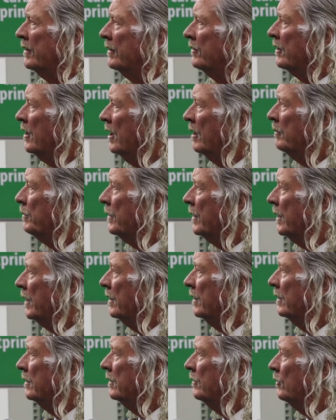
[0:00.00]
this company
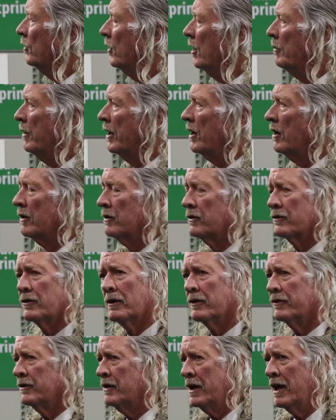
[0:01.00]
with all my heart and
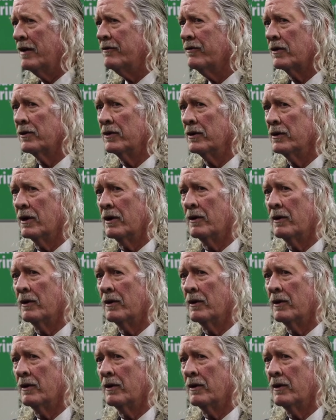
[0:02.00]
soul. It's never,